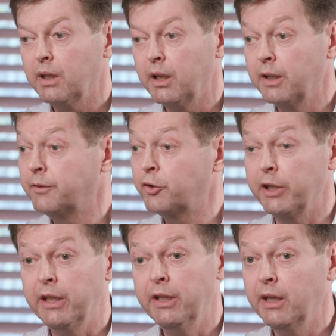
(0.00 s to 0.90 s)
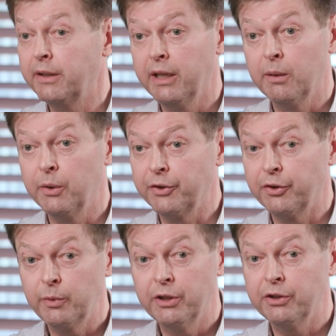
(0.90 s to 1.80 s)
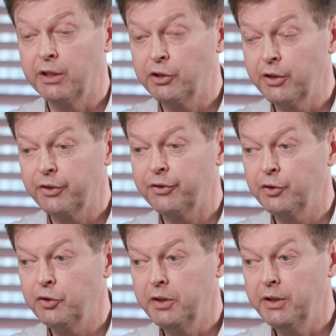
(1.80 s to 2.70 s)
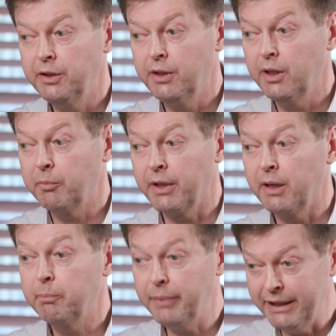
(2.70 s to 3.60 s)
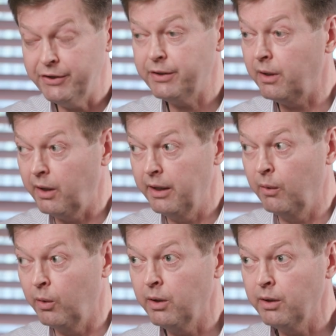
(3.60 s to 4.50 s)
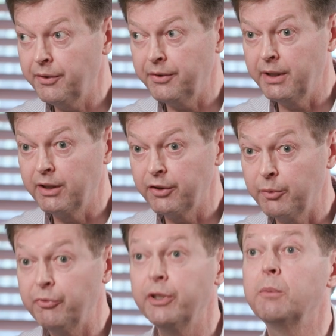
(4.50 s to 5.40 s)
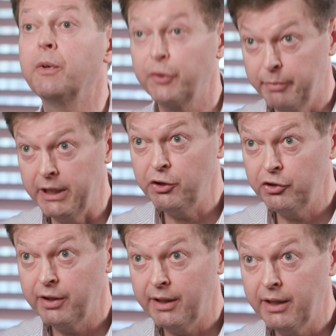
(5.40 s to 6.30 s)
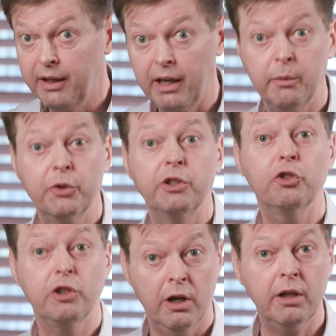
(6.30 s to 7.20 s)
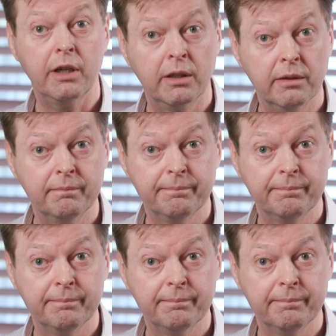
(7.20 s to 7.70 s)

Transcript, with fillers: I had stated that I was a Swedish electronics engineer, but I based all the things from freedom of speech. I was just talking.